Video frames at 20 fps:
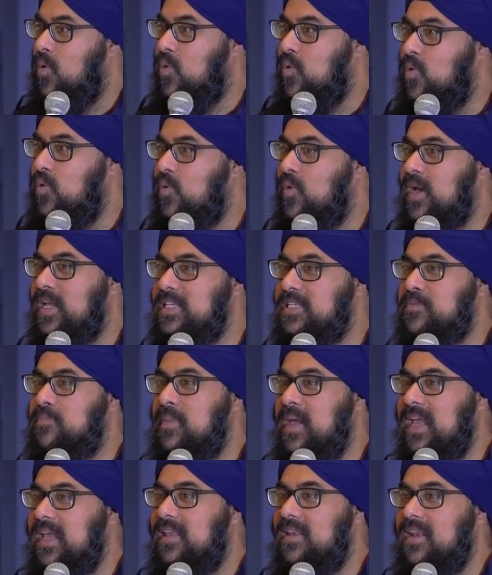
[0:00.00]
Who has
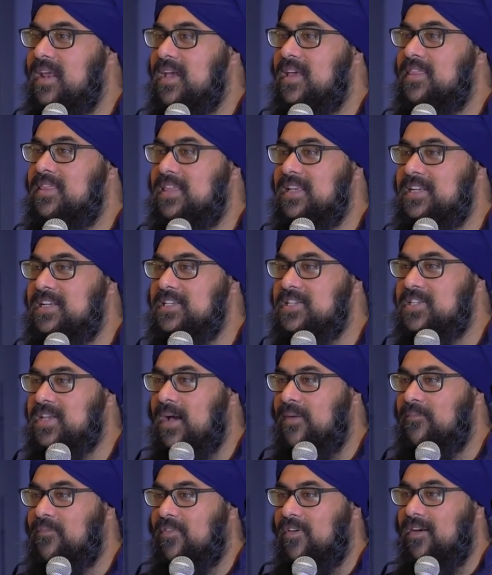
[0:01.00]
made the
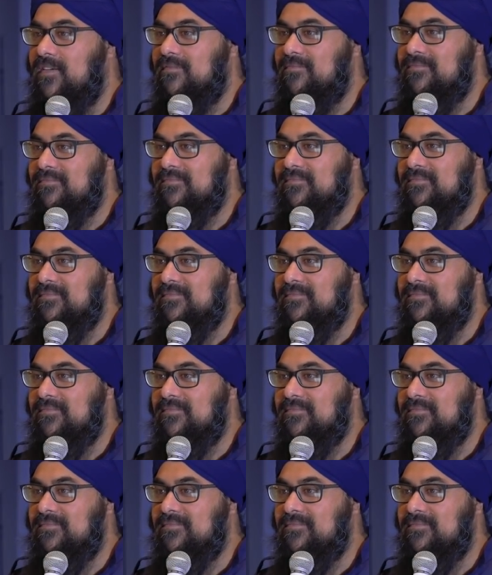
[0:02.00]
discomfort?